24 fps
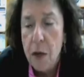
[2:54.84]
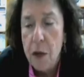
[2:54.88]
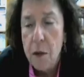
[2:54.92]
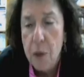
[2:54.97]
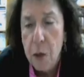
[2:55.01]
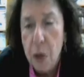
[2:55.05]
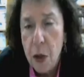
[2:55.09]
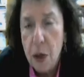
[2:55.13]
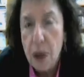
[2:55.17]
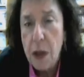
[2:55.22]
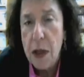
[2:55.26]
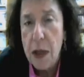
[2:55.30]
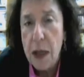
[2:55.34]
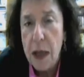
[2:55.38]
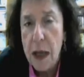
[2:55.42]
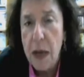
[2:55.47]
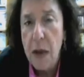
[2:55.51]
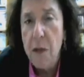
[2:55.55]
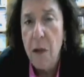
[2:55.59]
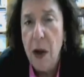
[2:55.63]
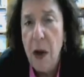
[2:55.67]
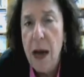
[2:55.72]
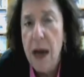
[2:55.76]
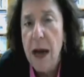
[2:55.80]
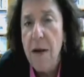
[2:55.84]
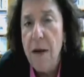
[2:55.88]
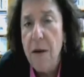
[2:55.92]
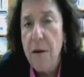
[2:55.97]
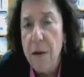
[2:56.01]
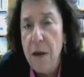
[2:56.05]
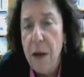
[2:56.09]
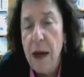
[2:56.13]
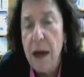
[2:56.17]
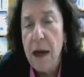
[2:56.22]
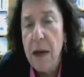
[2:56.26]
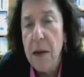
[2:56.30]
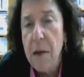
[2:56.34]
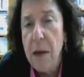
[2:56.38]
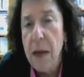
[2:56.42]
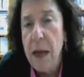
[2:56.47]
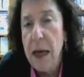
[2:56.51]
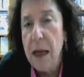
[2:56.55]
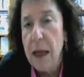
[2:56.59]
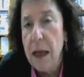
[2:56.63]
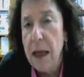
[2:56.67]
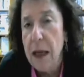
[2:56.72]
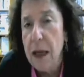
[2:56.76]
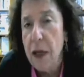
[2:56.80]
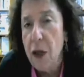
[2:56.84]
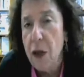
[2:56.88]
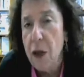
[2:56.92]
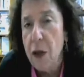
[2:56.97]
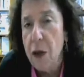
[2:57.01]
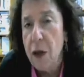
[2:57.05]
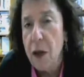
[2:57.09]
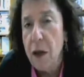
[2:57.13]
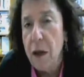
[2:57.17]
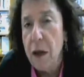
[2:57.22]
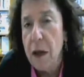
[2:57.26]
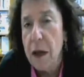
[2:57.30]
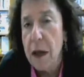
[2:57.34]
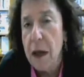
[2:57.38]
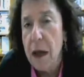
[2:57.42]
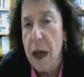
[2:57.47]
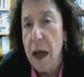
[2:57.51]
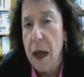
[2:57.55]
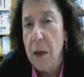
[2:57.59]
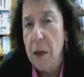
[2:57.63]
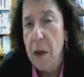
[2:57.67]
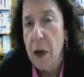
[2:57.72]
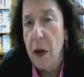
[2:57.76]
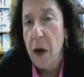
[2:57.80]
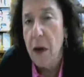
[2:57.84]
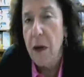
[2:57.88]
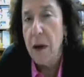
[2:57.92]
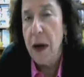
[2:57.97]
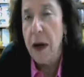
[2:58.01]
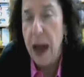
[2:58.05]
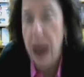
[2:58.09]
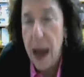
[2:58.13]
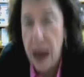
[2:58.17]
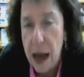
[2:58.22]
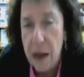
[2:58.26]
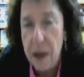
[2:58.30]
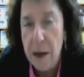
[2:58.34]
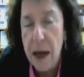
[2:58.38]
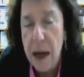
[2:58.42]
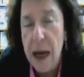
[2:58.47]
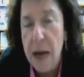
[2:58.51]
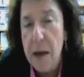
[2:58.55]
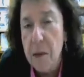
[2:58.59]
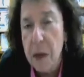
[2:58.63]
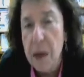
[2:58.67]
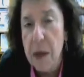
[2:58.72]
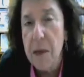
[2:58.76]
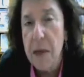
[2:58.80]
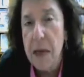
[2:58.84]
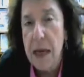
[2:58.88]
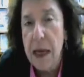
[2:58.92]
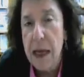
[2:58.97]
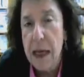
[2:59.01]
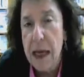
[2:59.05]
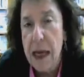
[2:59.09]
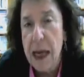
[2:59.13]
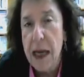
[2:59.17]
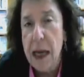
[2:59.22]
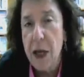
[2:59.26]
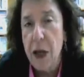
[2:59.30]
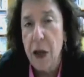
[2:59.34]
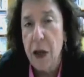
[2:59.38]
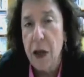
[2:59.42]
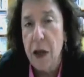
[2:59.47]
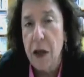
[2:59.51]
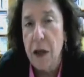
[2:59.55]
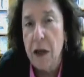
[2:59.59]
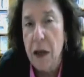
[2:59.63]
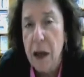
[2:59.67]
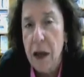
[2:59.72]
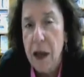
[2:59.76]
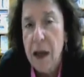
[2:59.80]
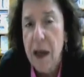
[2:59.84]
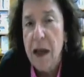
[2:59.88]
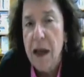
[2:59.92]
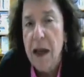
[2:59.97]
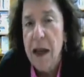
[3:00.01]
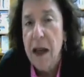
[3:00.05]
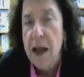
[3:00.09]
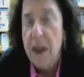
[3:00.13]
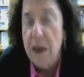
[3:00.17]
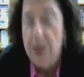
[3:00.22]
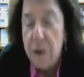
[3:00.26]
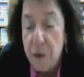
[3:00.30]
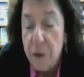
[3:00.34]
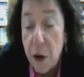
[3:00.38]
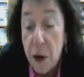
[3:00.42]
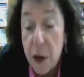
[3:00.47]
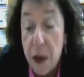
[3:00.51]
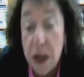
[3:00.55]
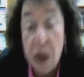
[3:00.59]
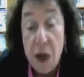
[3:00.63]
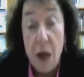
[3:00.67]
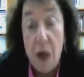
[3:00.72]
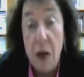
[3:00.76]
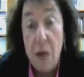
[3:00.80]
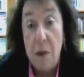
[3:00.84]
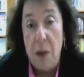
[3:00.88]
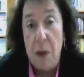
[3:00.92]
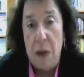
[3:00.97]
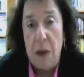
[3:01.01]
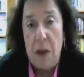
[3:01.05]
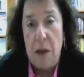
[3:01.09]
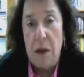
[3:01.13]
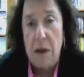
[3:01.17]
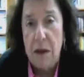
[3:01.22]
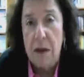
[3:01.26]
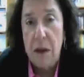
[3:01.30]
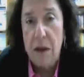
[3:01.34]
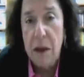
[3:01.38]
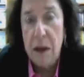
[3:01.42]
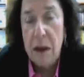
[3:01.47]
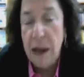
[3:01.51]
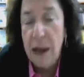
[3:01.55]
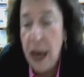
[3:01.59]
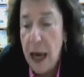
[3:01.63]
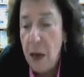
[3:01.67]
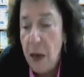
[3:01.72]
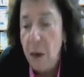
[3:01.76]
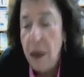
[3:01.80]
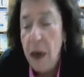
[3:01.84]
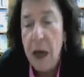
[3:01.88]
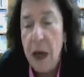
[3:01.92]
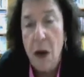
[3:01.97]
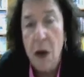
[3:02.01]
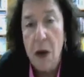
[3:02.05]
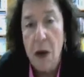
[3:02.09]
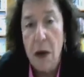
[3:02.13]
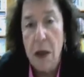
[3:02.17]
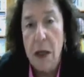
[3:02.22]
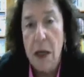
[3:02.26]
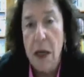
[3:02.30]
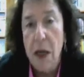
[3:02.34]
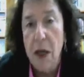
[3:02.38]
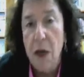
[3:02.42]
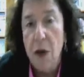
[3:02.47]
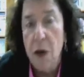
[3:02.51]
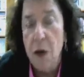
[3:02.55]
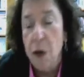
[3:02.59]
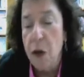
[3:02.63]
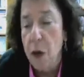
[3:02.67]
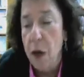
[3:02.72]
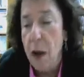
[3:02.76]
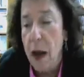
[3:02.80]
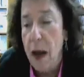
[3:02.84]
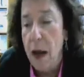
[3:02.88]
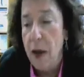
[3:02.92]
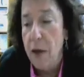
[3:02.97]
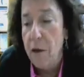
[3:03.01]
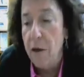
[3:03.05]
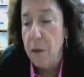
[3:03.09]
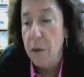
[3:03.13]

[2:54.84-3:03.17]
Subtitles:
put some really fundamental issues on the table on the implementation. For example, can we continue to have